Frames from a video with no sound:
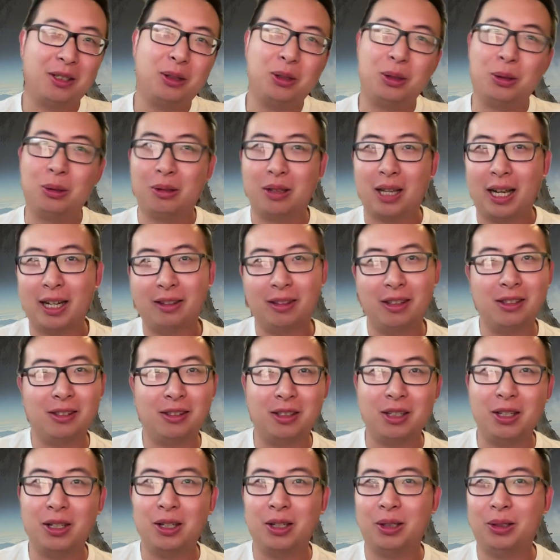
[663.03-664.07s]
Do you like this
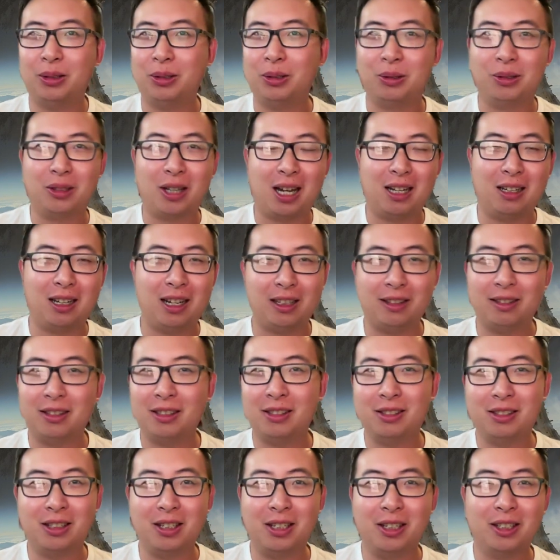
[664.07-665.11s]
deal? Do you not like
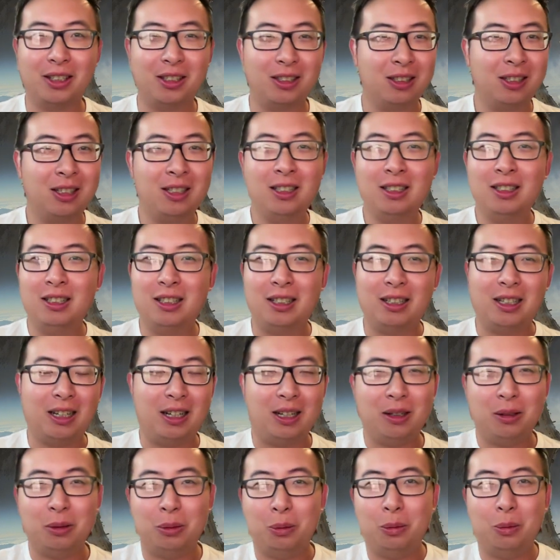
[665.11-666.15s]
this deal?
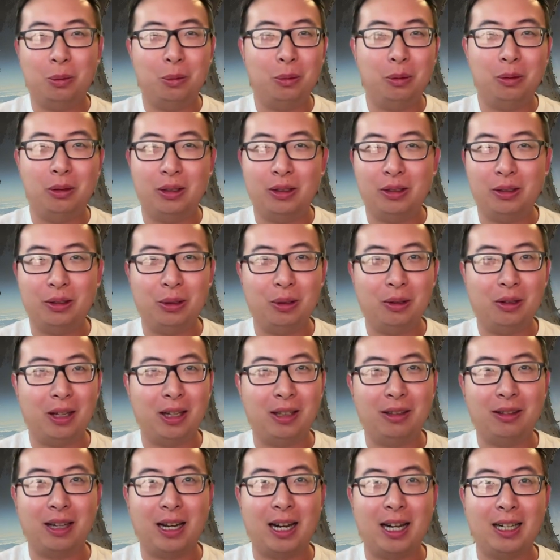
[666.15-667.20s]
Do you
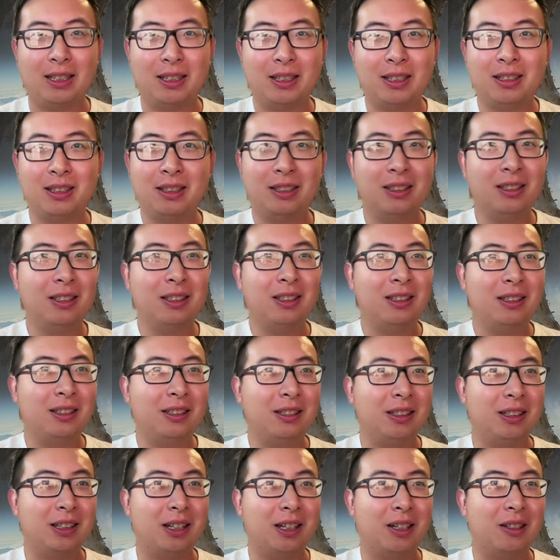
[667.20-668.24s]
think that,
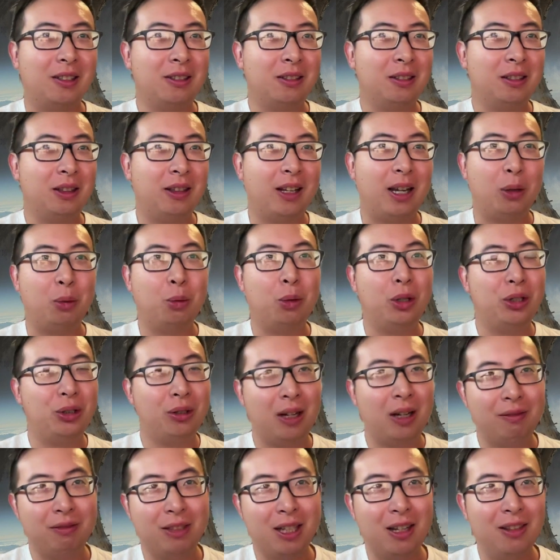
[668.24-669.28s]
like, would you
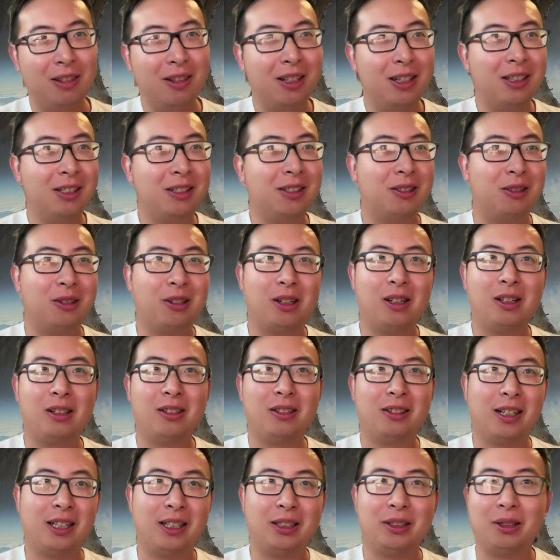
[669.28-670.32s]
have done this, or
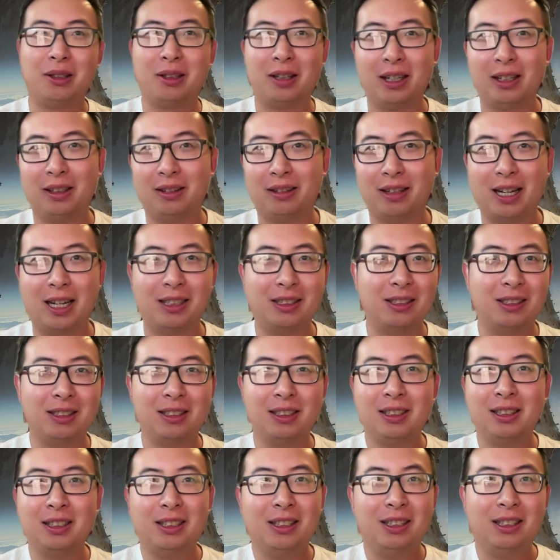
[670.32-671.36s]
like, do you think that
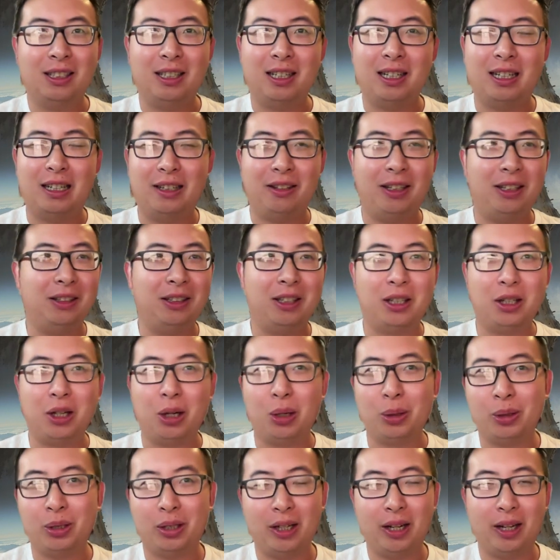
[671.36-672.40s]
they
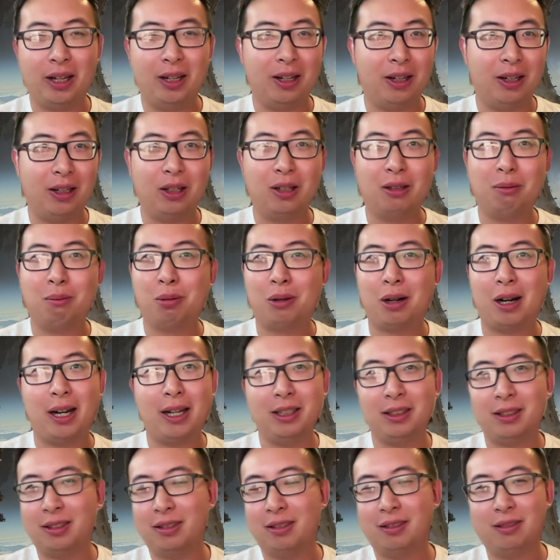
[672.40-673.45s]
negotiated a good
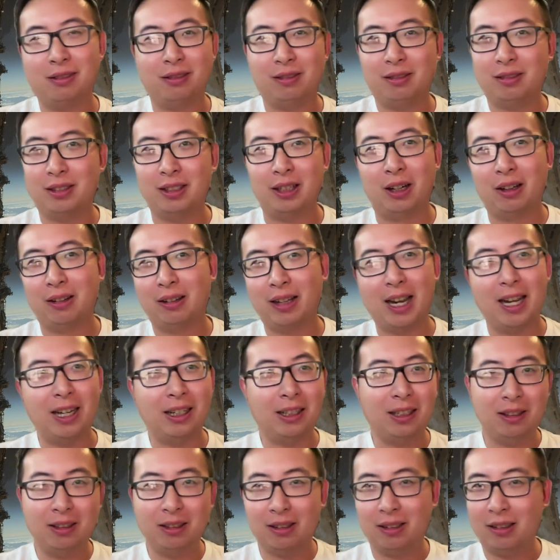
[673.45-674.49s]
price?
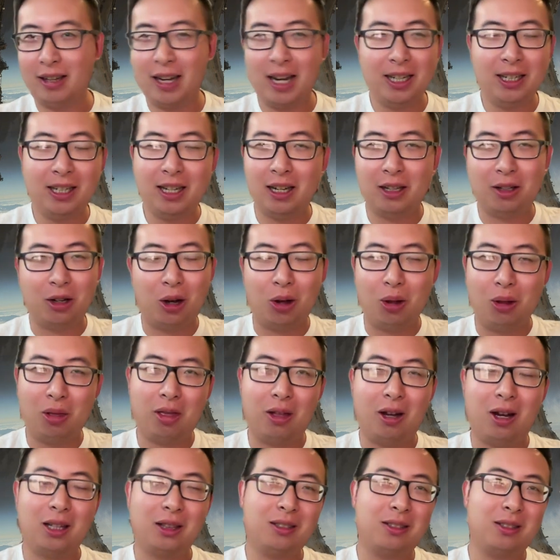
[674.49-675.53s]
Any and all
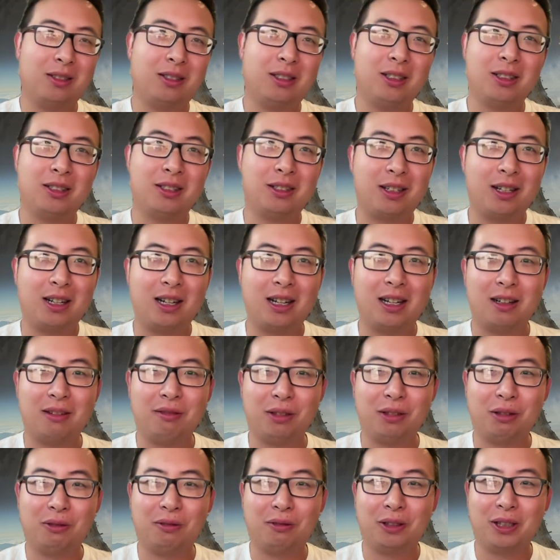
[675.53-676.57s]
thoughts. Just
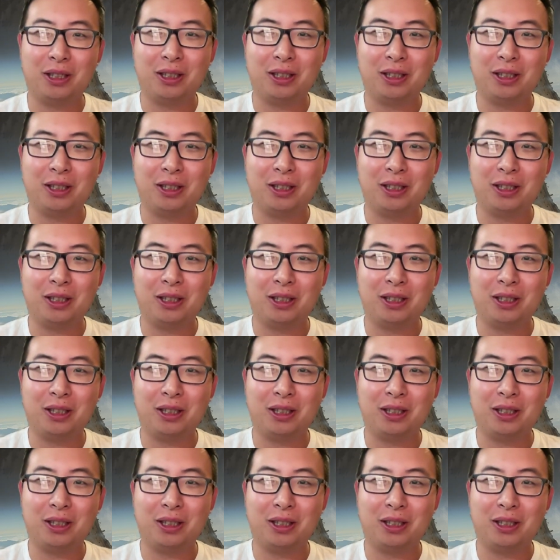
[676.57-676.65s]
feel free.